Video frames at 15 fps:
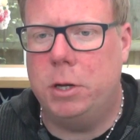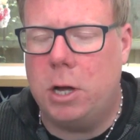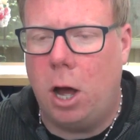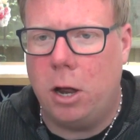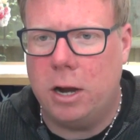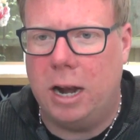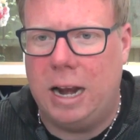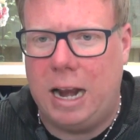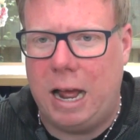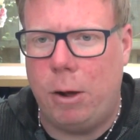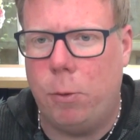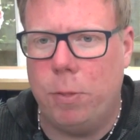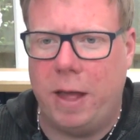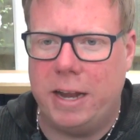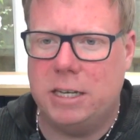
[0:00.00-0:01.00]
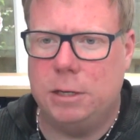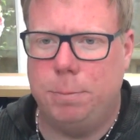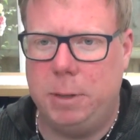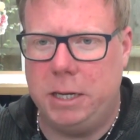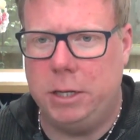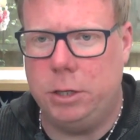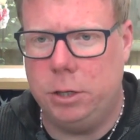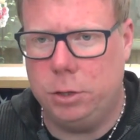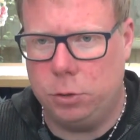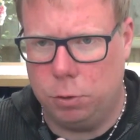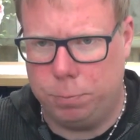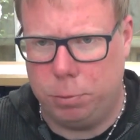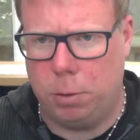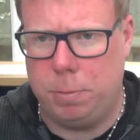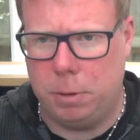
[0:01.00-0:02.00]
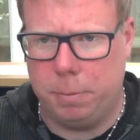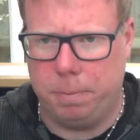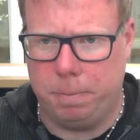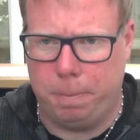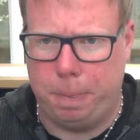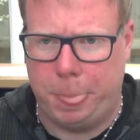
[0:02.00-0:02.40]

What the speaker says: can't allow that to be your problem.